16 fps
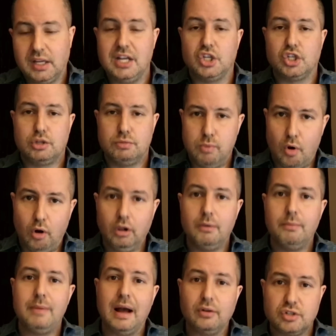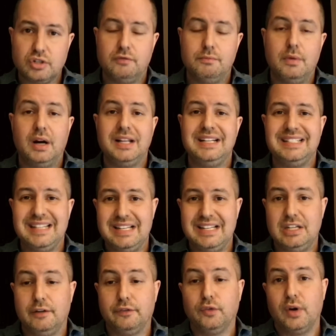allocate small amounts of money
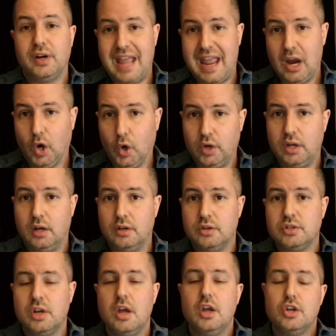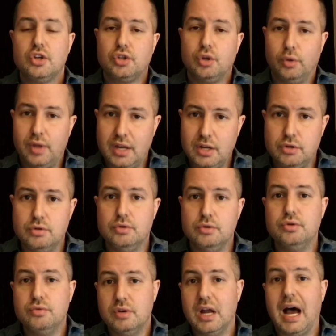to different areas so that
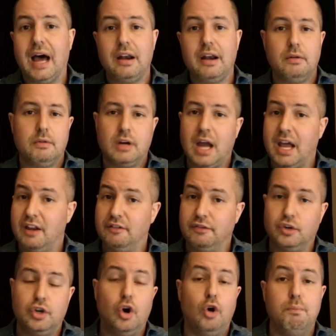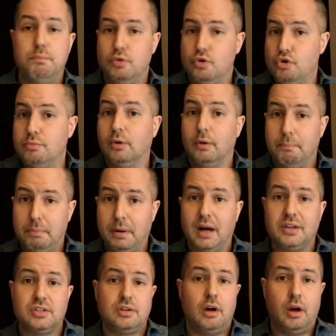you do not kind of go boom or
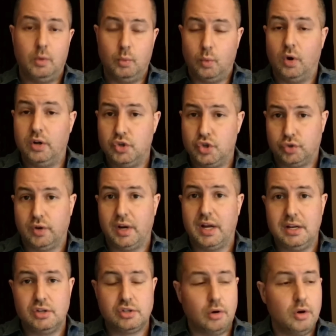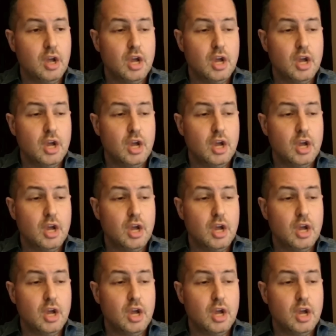bust on one trade.